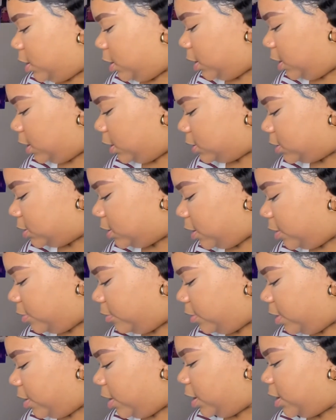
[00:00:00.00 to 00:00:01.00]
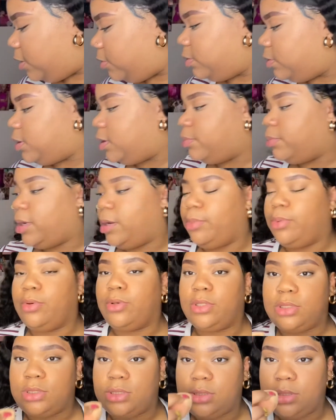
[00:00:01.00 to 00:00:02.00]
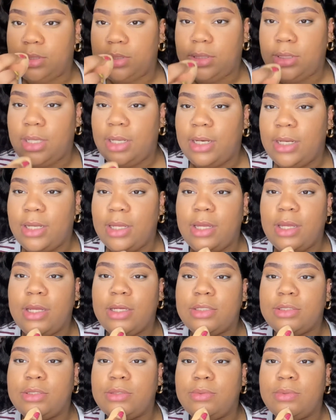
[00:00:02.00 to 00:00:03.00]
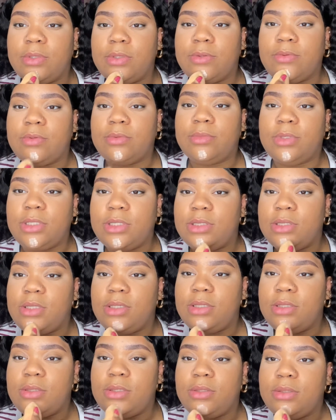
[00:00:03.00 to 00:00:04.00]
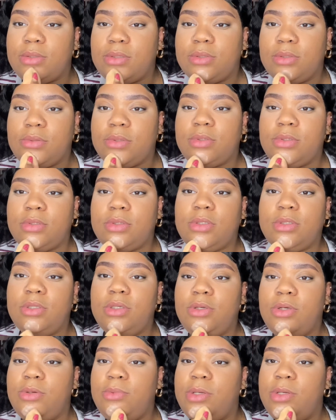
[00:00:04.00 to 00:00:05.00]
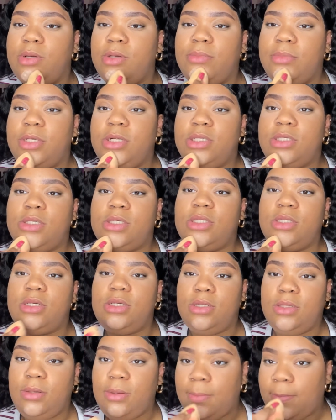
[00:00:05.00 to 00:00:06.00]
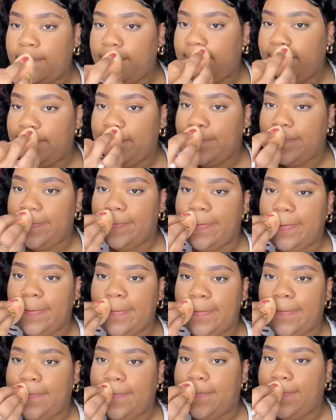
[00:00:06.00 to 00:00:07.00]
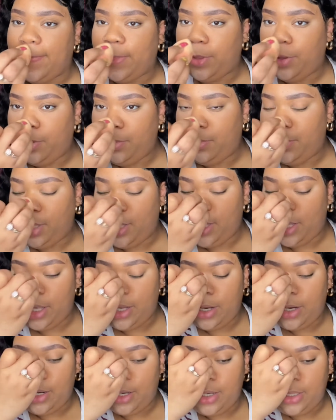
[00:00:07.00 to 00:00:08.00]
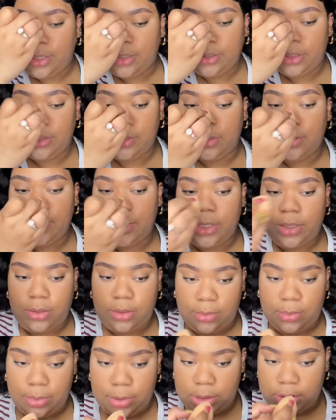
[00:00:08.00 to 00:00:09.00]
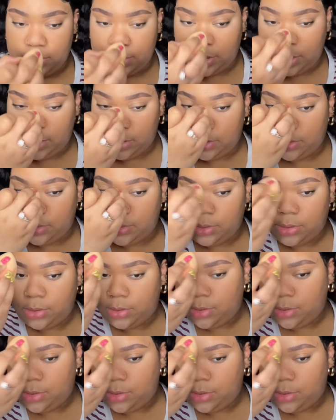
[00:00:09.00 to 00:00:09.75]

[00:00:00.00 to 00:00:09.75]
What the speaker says: instead of getting it within my pores and letting it actually work for my skin. So just a little bit on my chin, a little bit here, and a little bit on the bridge of my nose.